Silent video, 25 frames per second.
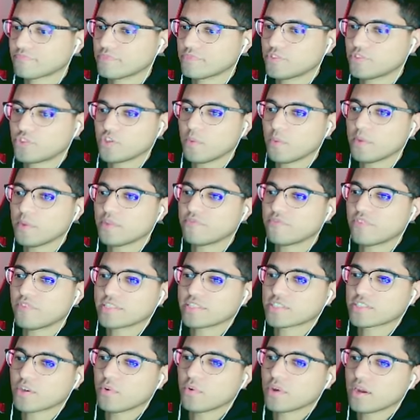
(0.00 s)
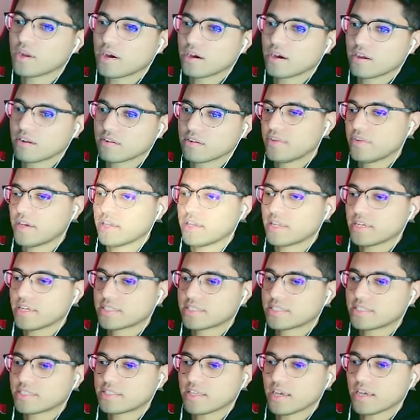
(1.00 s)
So many fights going on. Fate
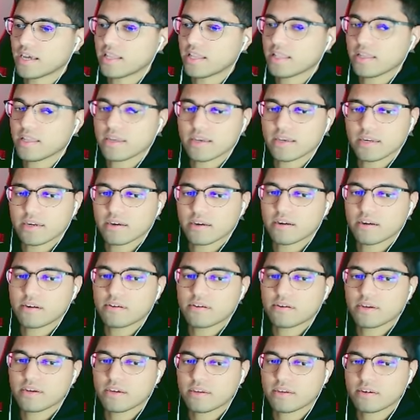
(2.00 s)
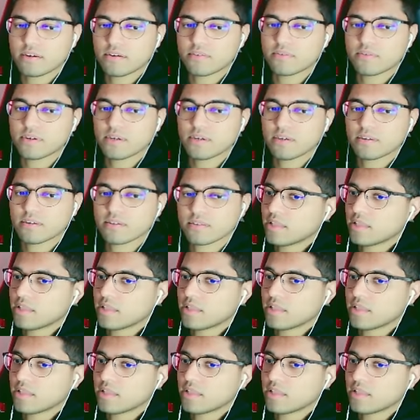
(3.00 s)
Extella. All right, all right.